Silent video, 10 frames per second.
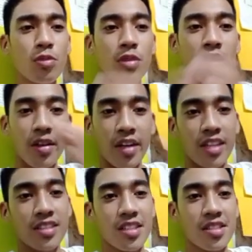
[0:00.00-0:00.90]

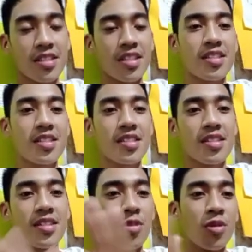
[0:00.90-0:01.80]
Characteristics.
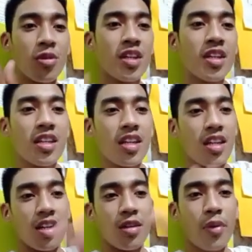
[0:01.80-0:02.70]
So
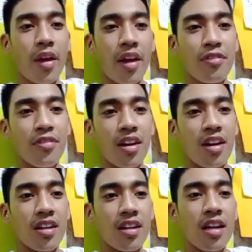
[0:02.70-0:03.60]
we have,
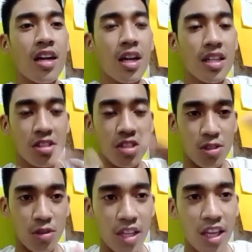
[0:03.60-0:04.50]
it's just
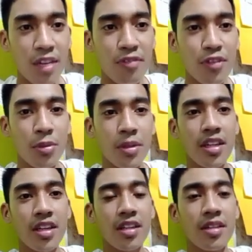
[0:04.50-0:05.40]
only a review
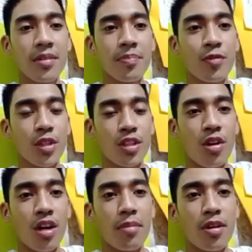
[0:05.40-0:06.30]
here. We
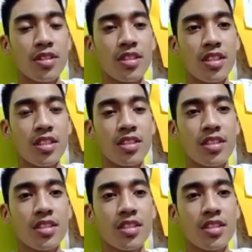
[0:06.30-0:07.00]
talk about this.